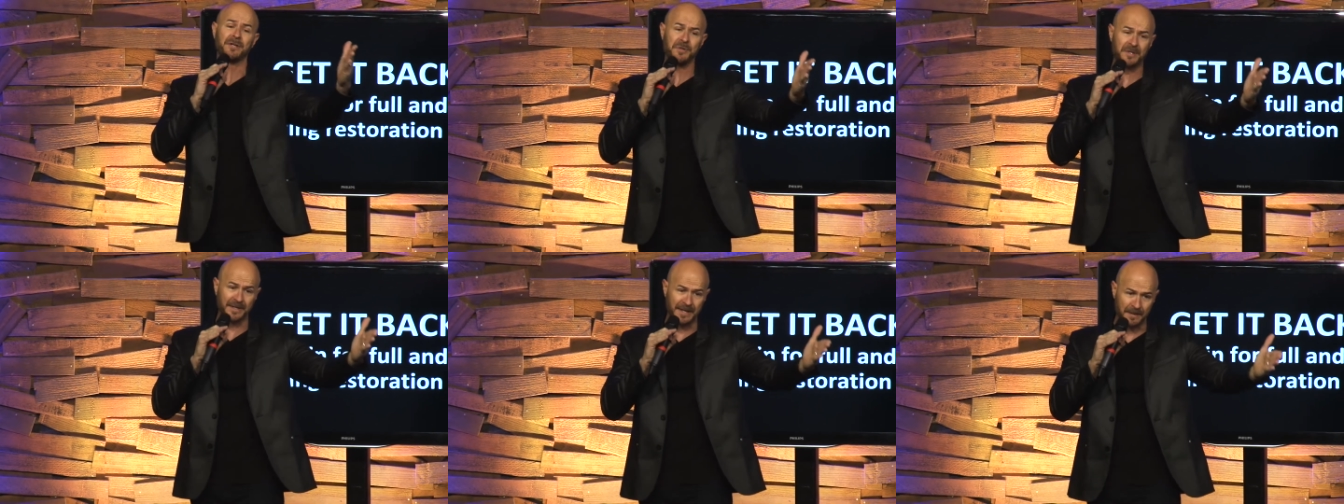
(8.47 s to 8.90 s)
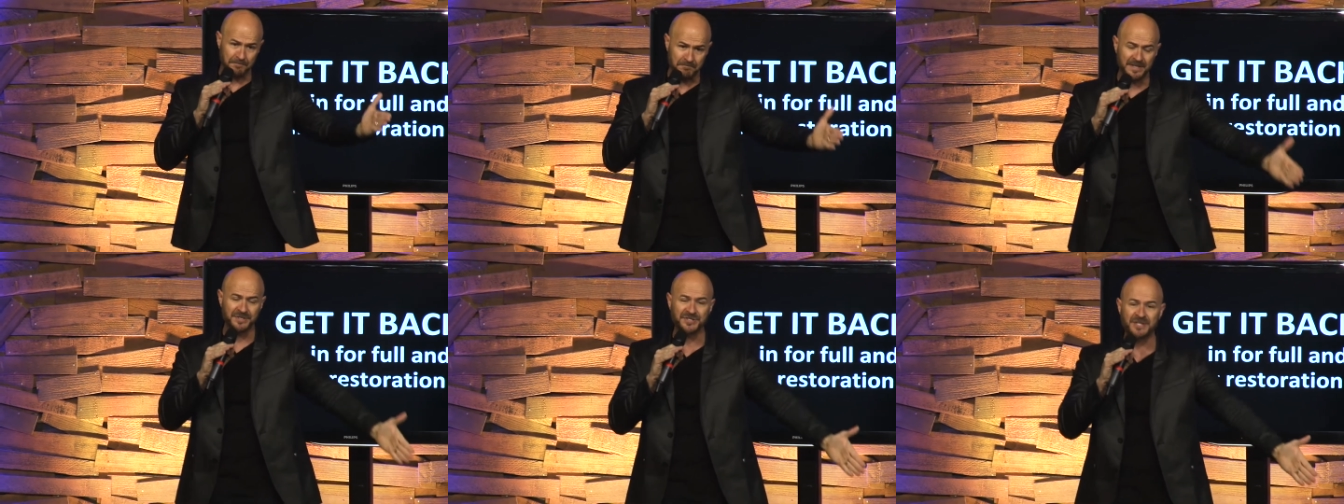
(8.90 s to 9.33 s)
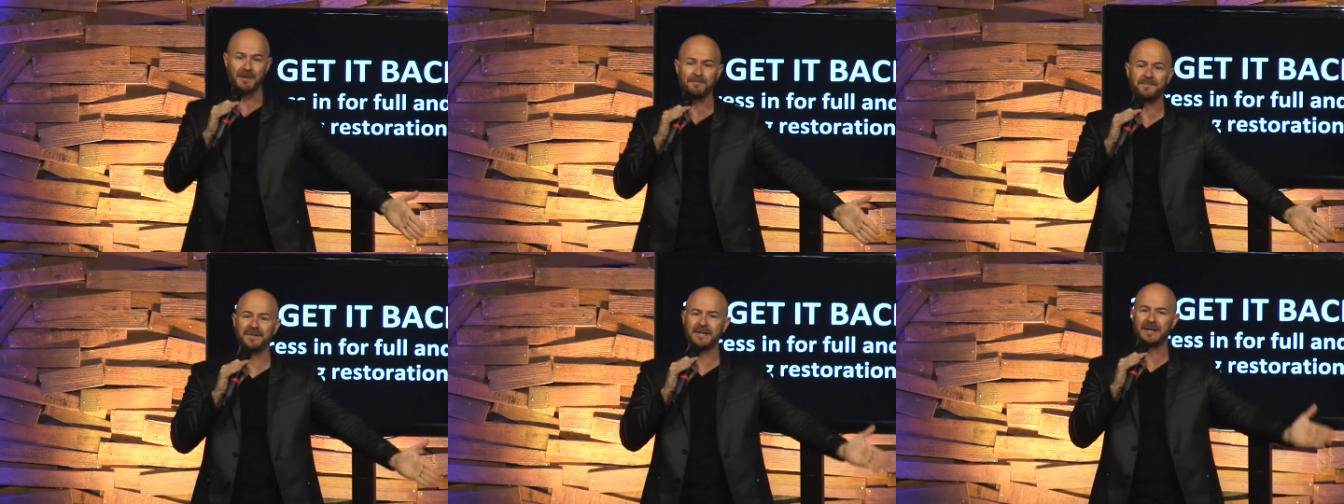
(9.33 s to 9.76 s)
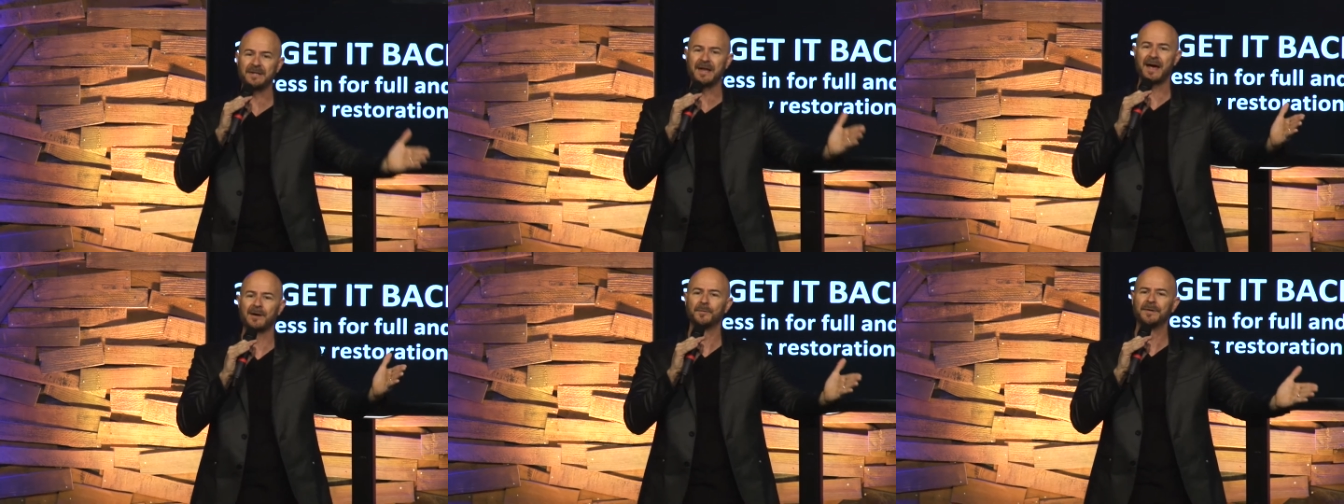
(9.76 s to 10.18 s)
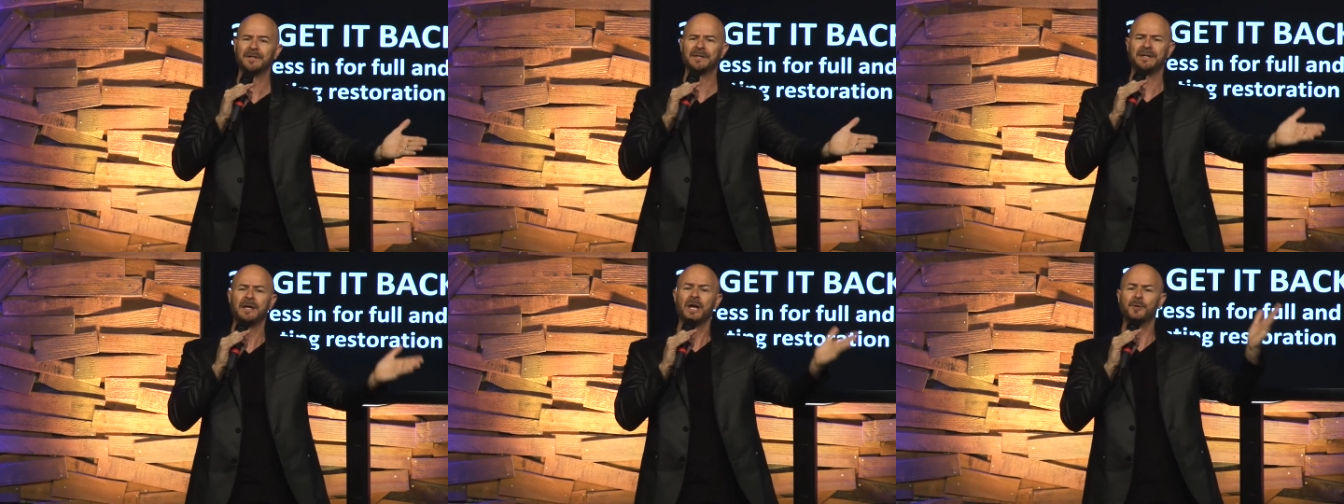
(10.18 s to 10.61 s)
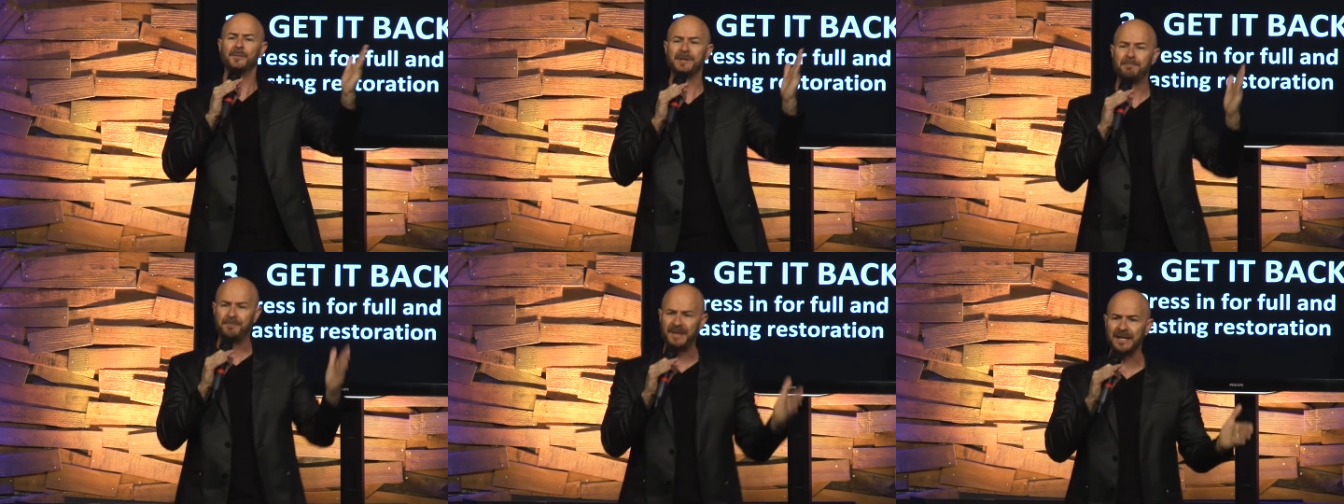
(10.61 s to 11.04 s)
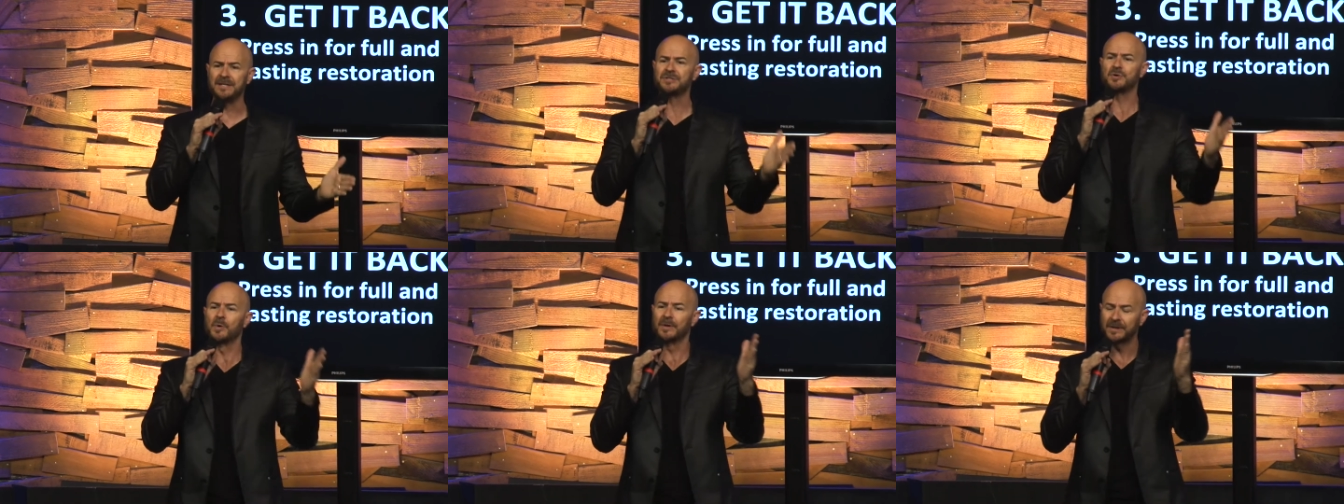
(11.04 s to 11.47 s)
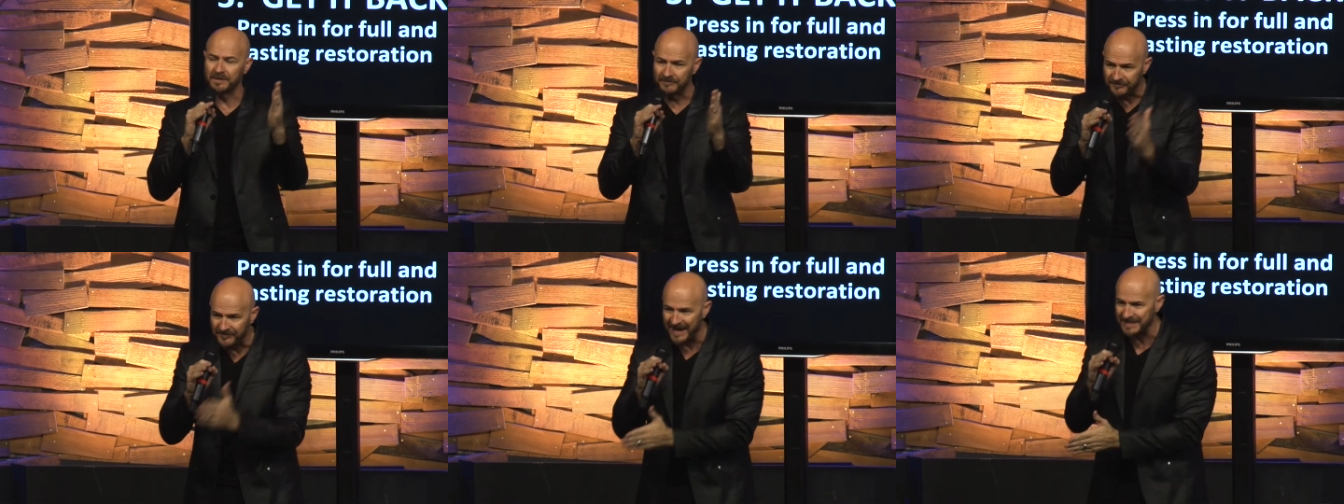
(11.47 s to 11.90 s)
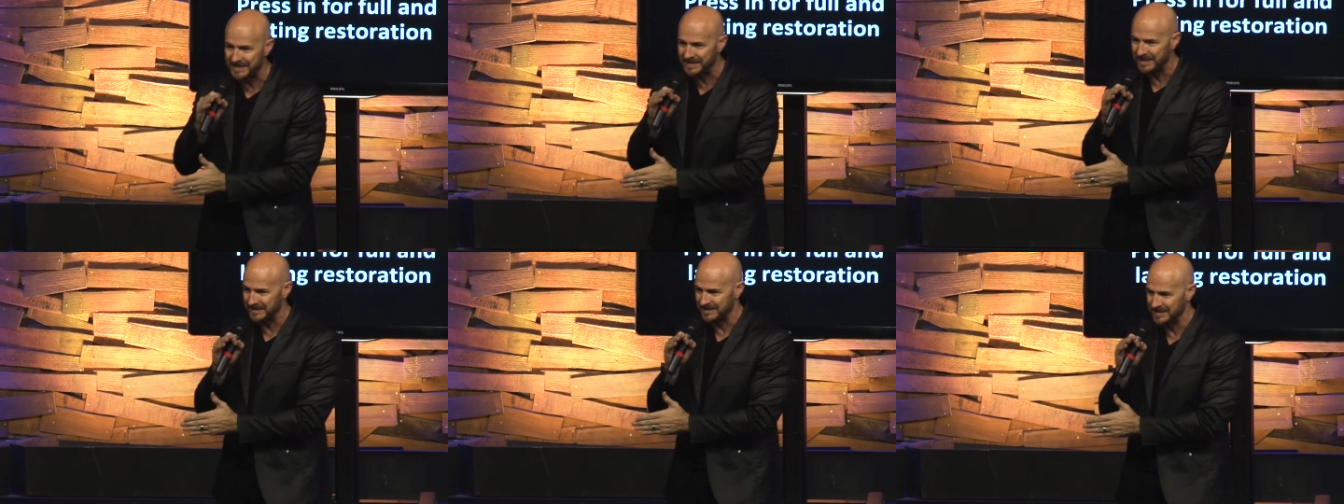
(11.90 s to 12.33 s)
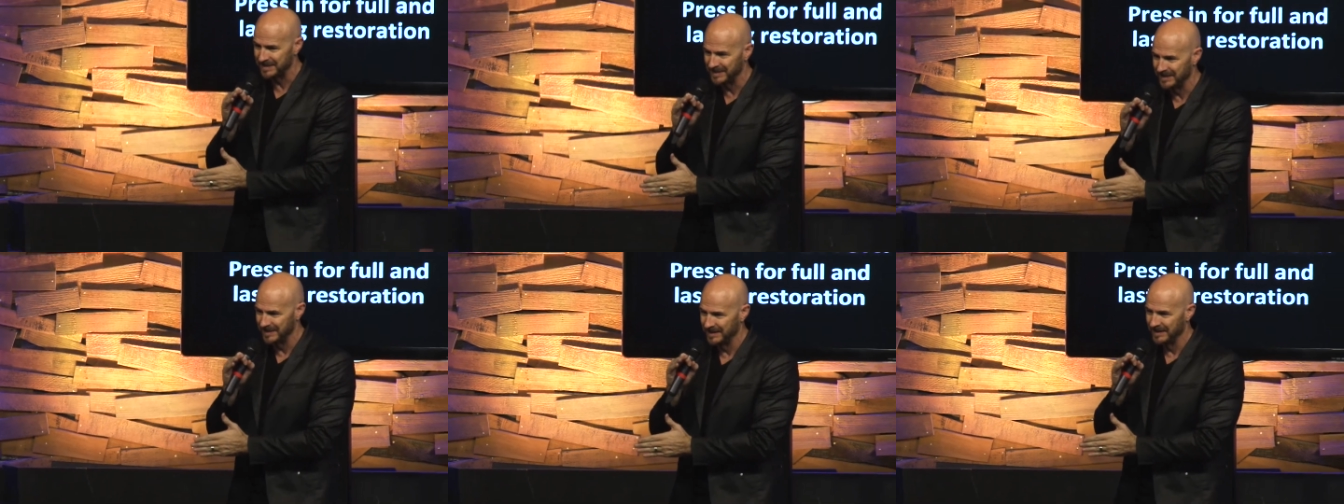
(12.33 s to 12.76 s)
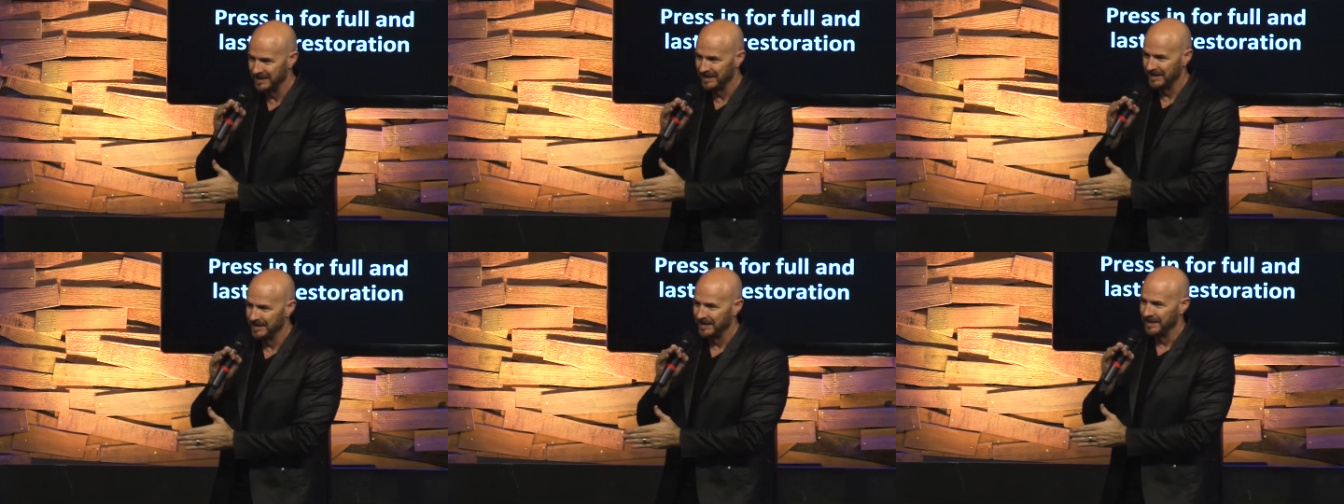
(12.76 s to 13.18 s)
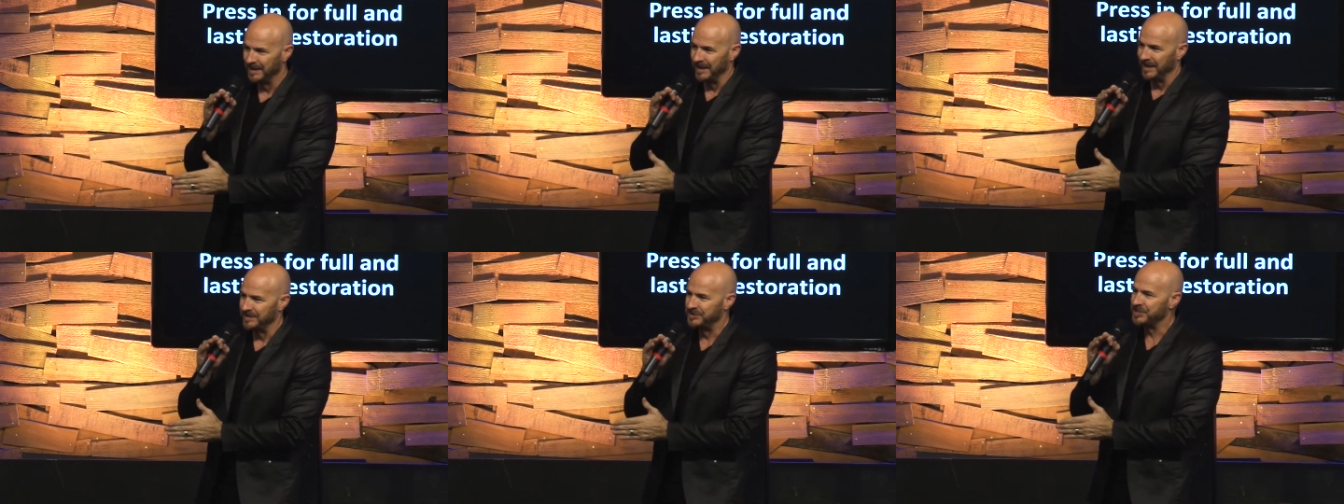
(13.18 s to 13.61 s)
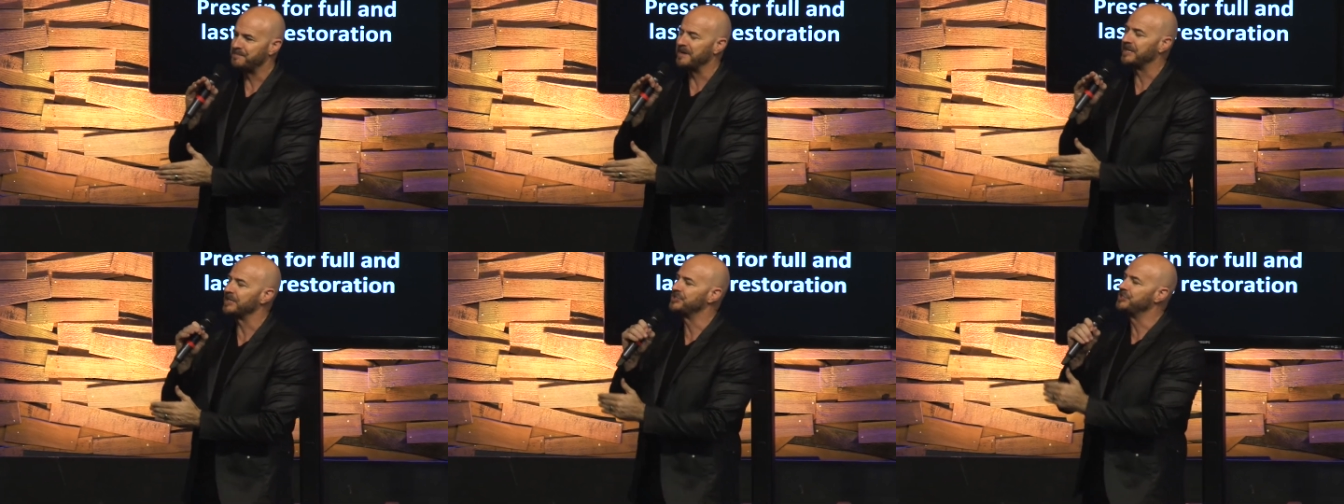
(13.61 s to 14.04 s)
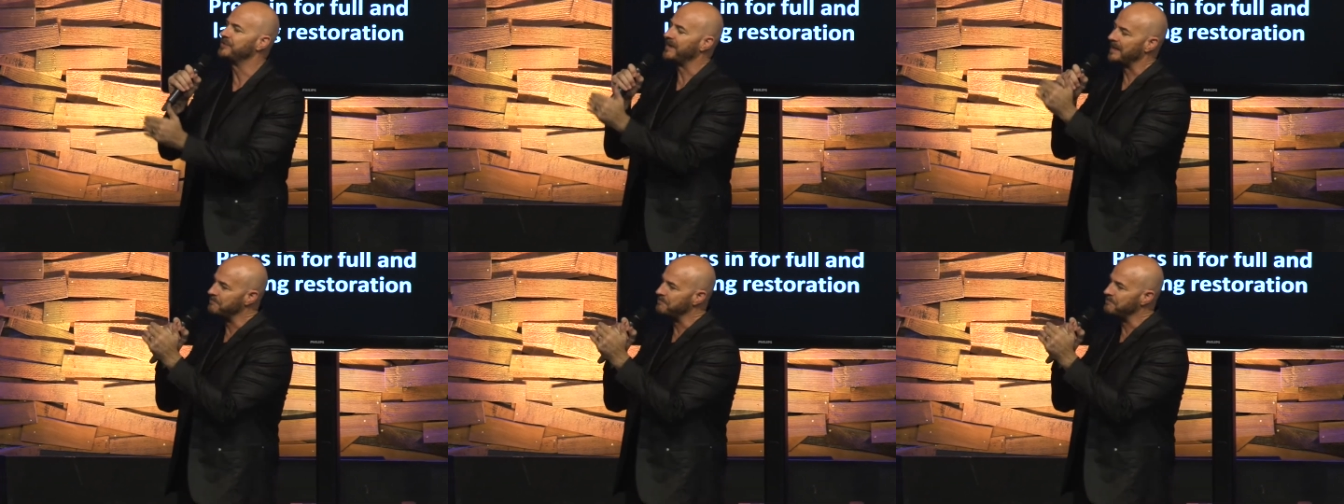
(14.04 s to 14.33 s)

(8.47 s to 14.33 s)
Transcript: you can admit something and not really repent or confess it? Just because you've